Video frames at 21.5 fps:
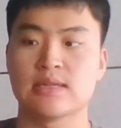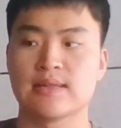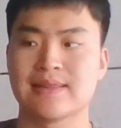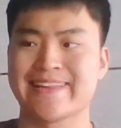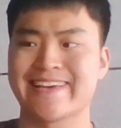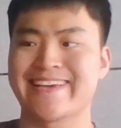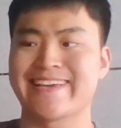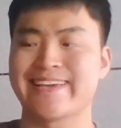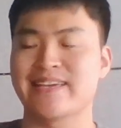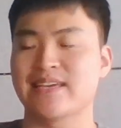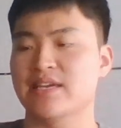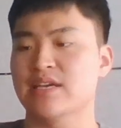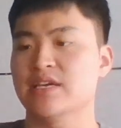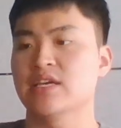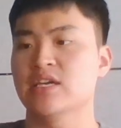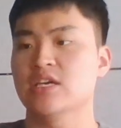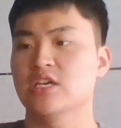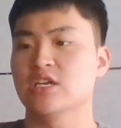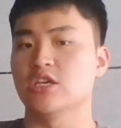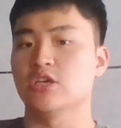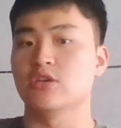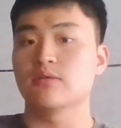like
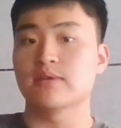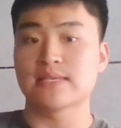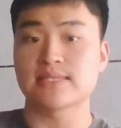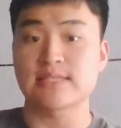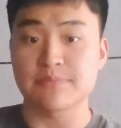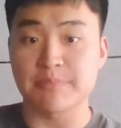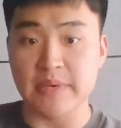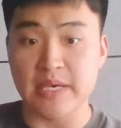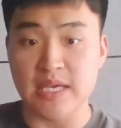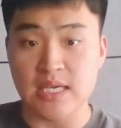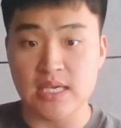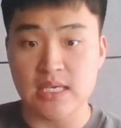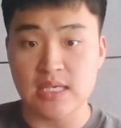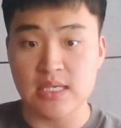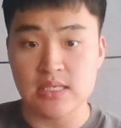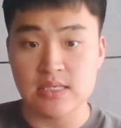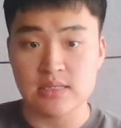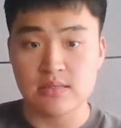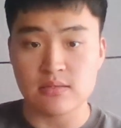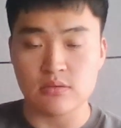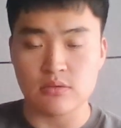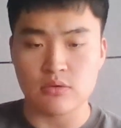
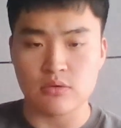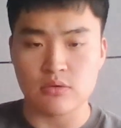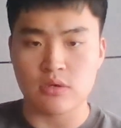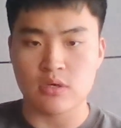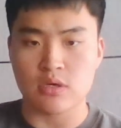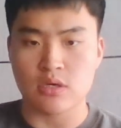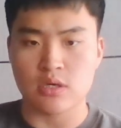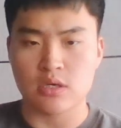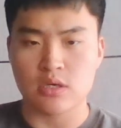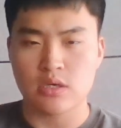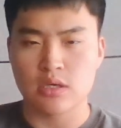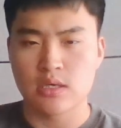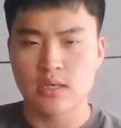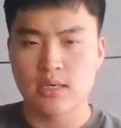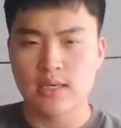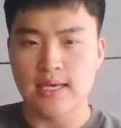USBs or